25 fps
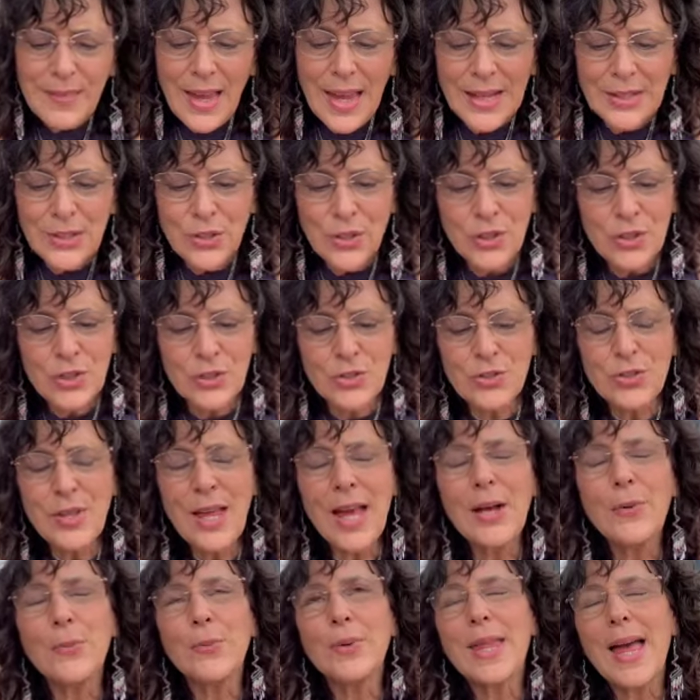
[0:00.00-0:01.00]
And you can do
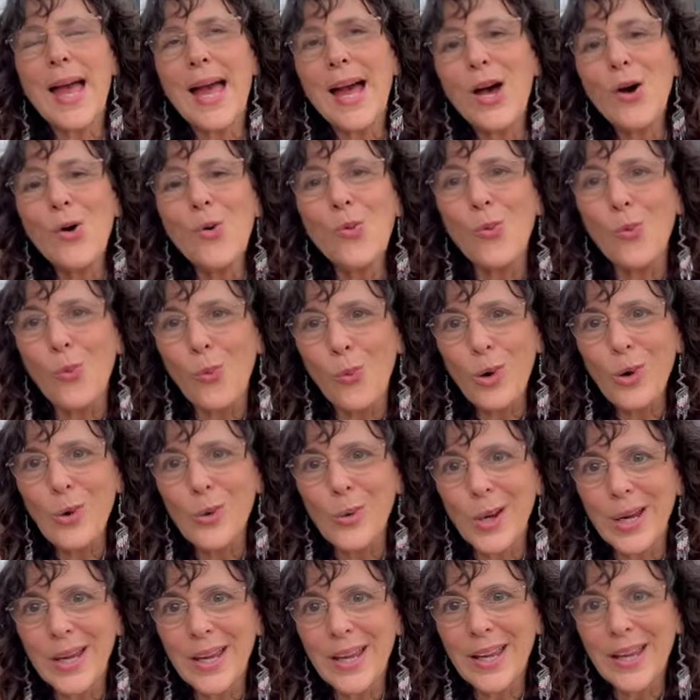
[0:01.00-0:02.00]
that without
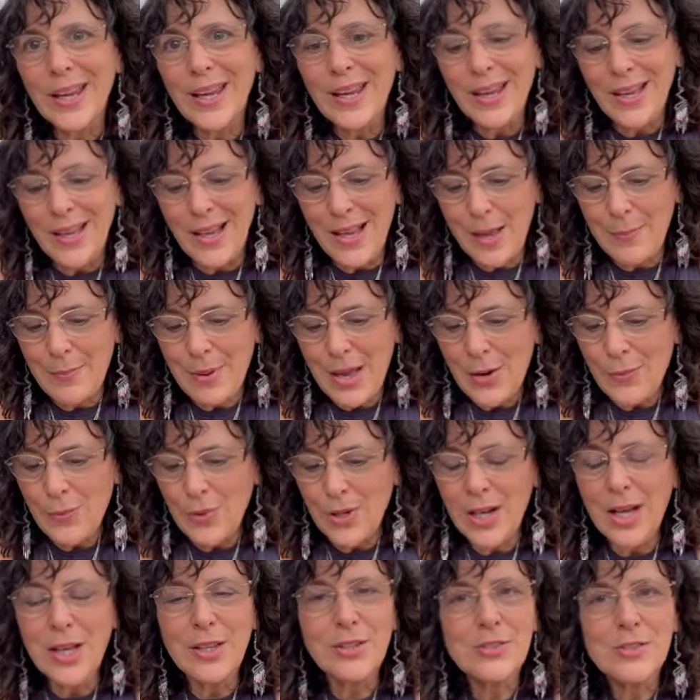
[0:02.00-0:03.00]
worry about
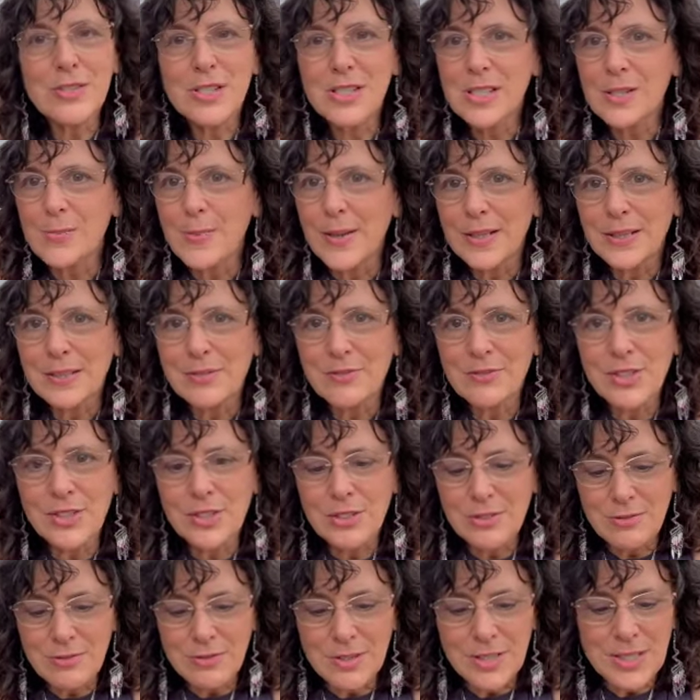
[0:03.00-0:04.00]
what others expect of
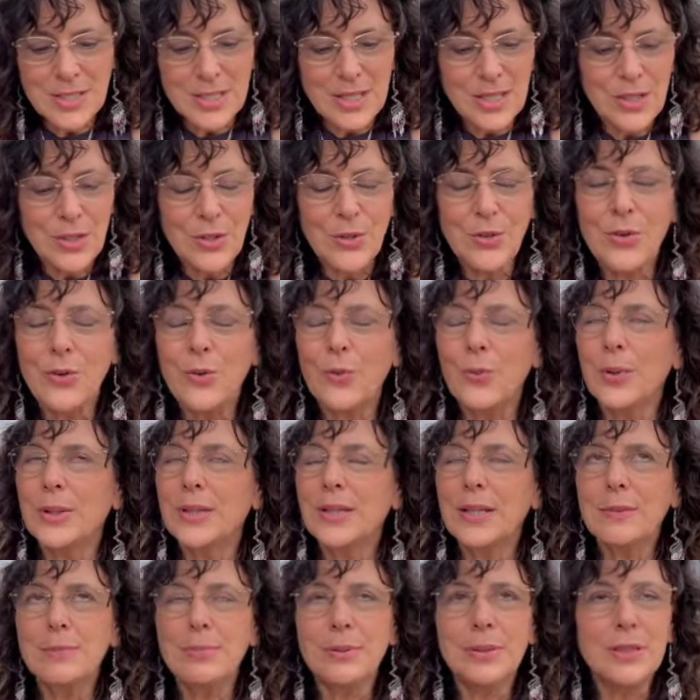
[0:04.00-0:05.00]
you,
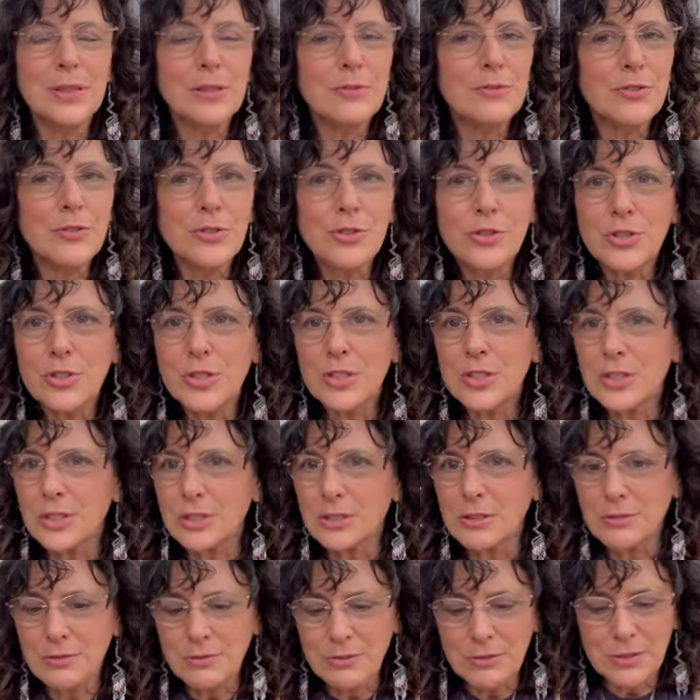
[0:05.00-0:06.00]
what they believe you should
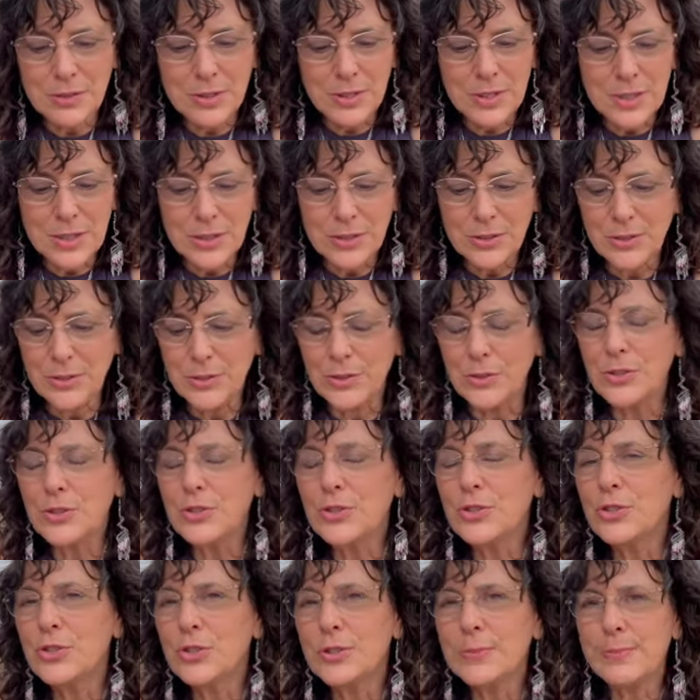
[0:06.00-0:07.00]
do, or who
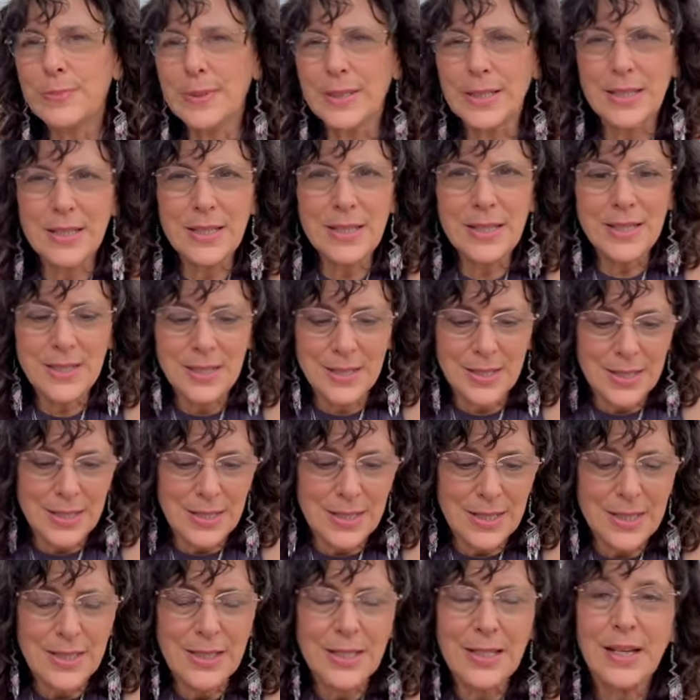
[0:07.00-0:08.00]
you should be,
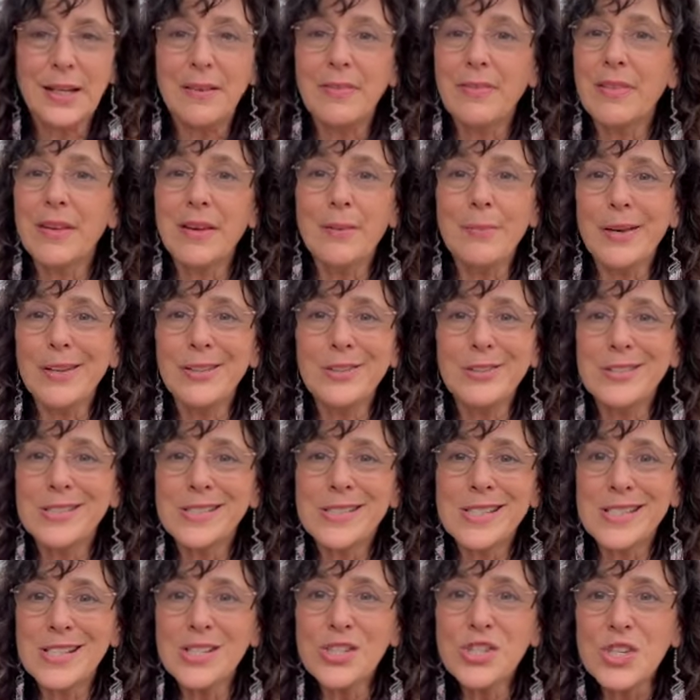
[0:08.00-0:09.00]
and think about your
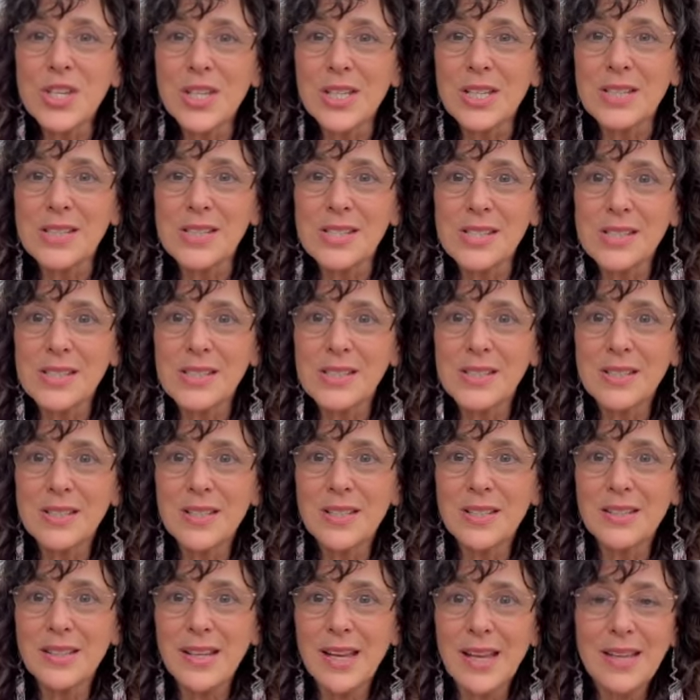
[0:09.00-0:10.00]
decisions
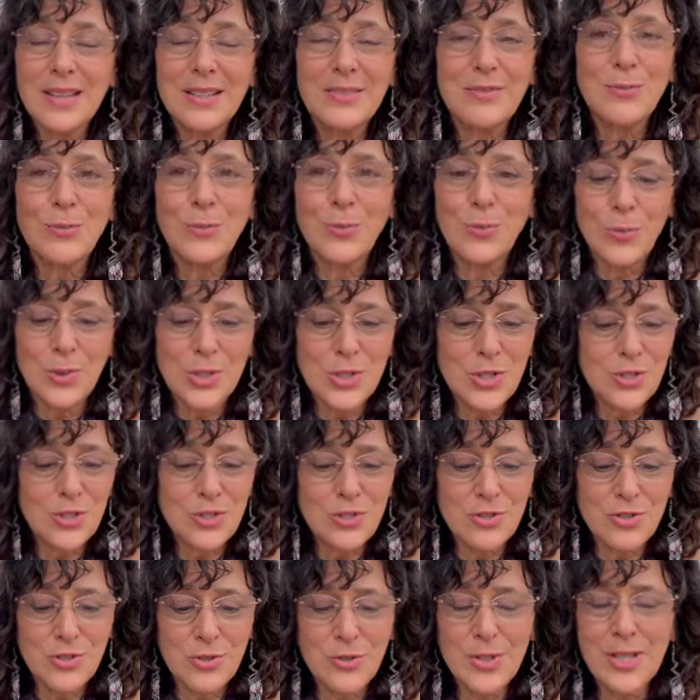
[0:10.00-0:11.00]
and, and what
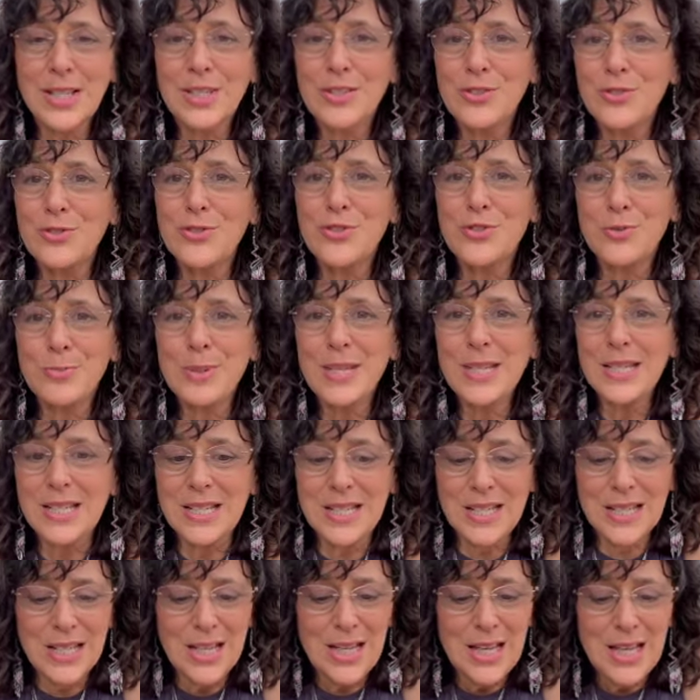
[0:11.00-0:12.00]
you're doing and who you're
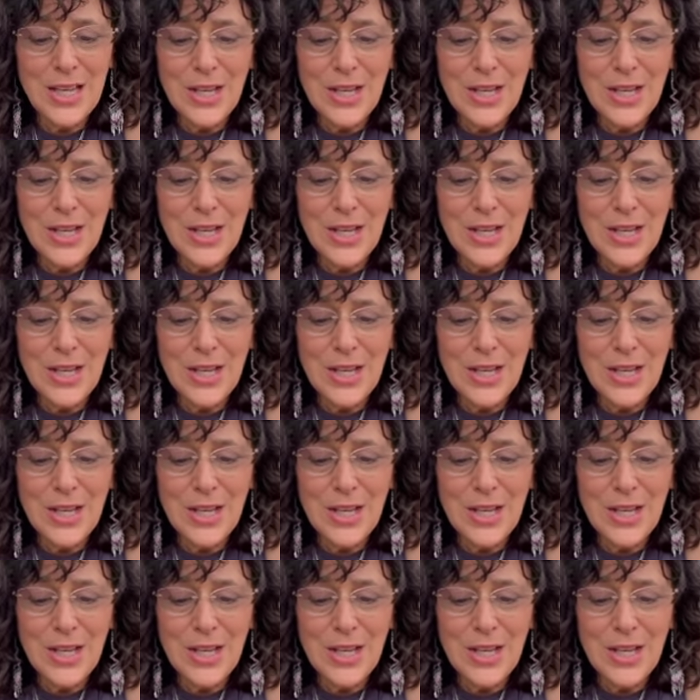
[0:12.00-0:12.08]
being.